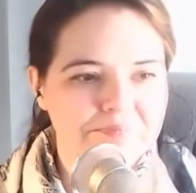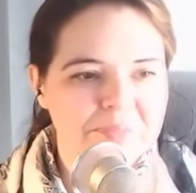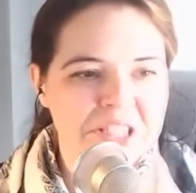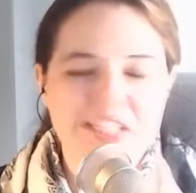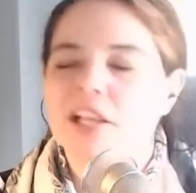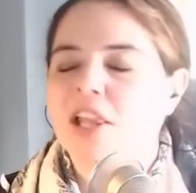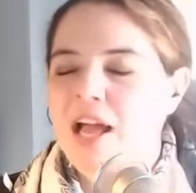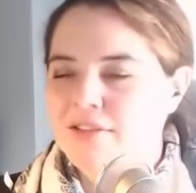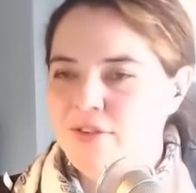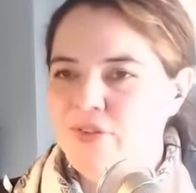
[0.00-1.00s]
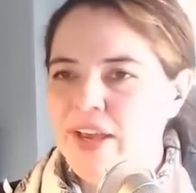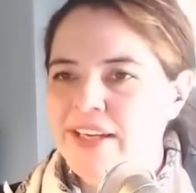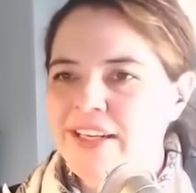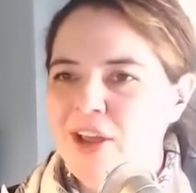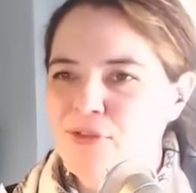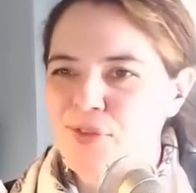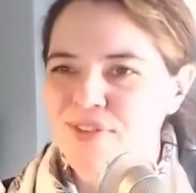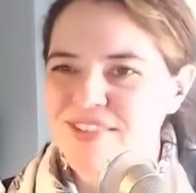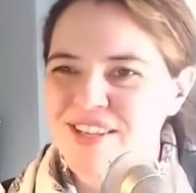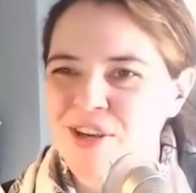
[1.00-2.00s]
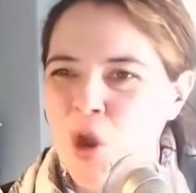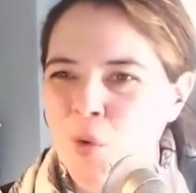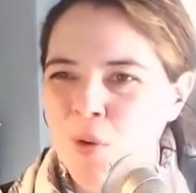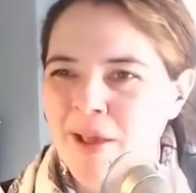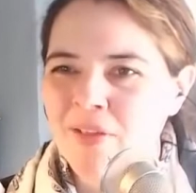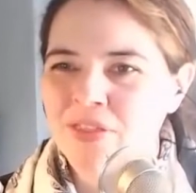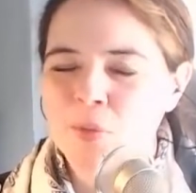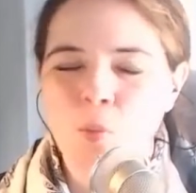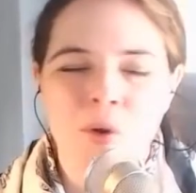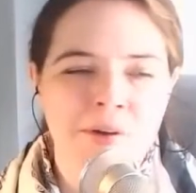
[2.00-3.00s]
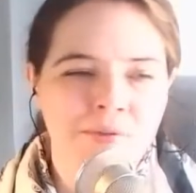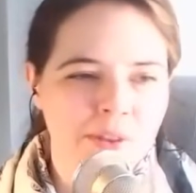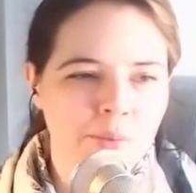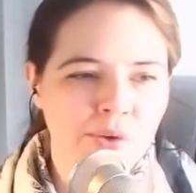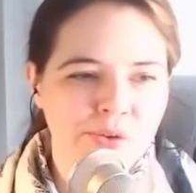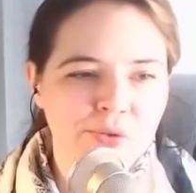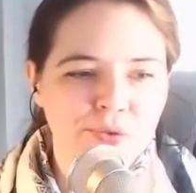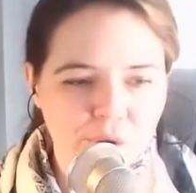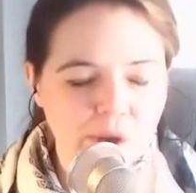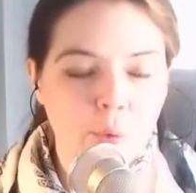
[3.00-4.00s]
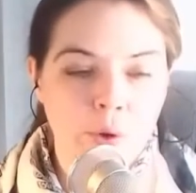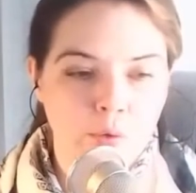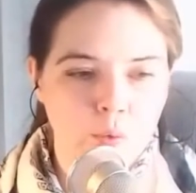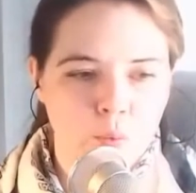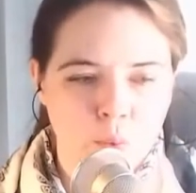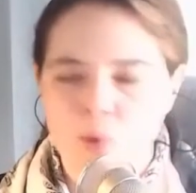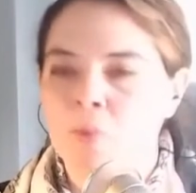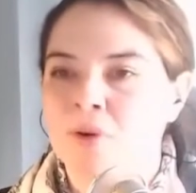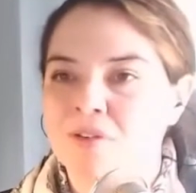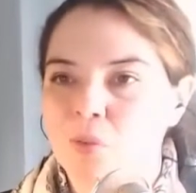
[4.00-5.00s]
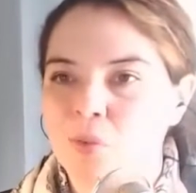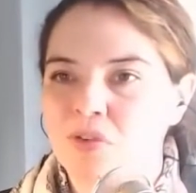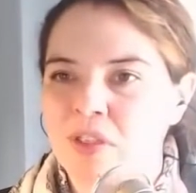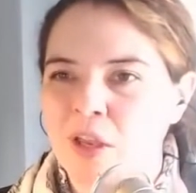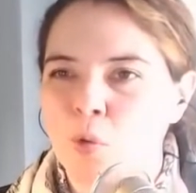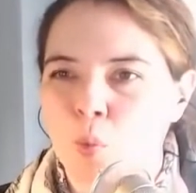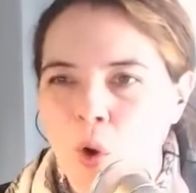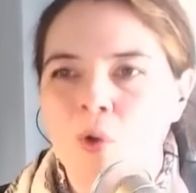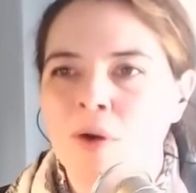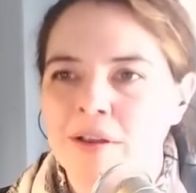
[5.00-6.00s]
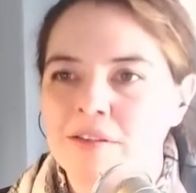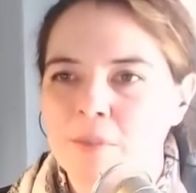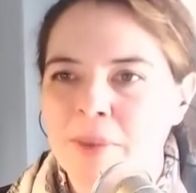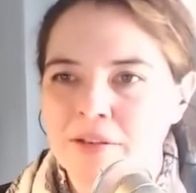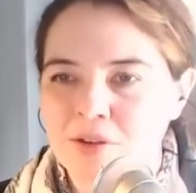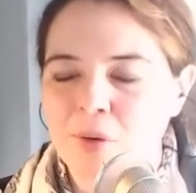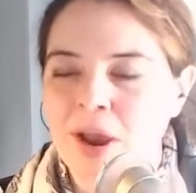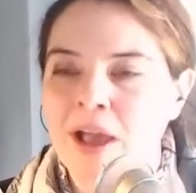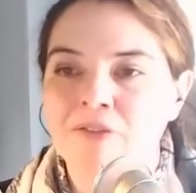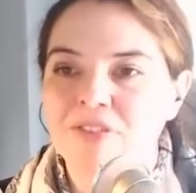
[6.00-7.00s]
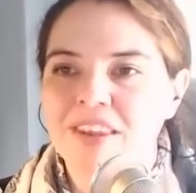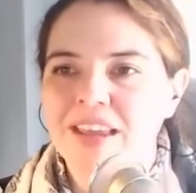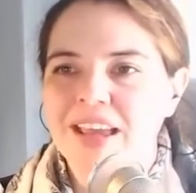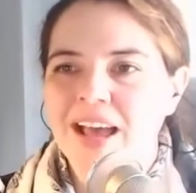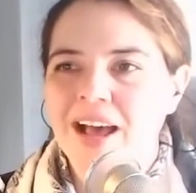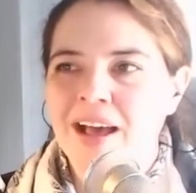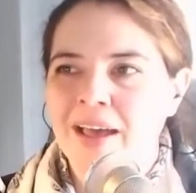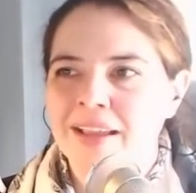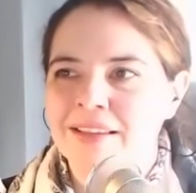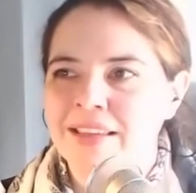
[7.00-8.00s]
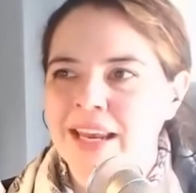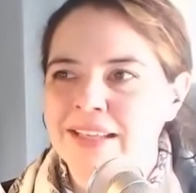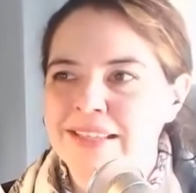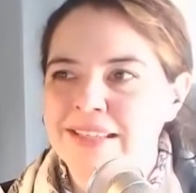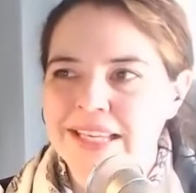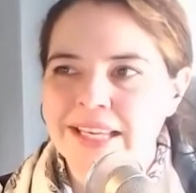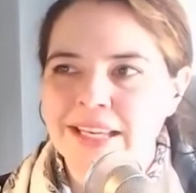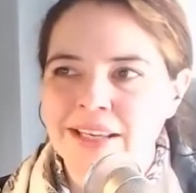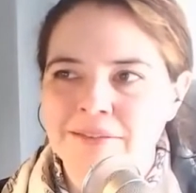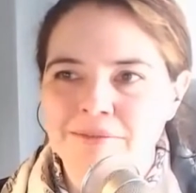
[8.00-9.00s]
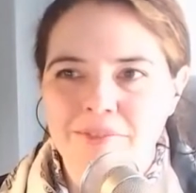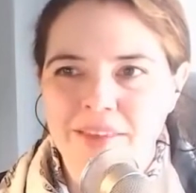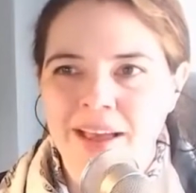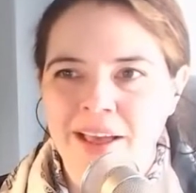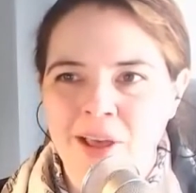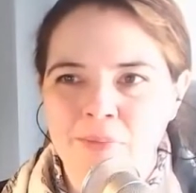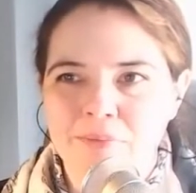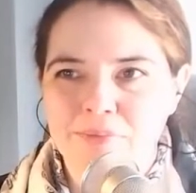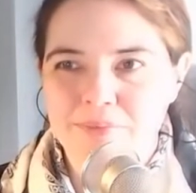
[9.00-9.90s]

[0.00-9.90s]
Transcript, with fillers: declassified enough for us to know about them. One of the most frequent rumors was the Aurora spacecraft getting seen. I'm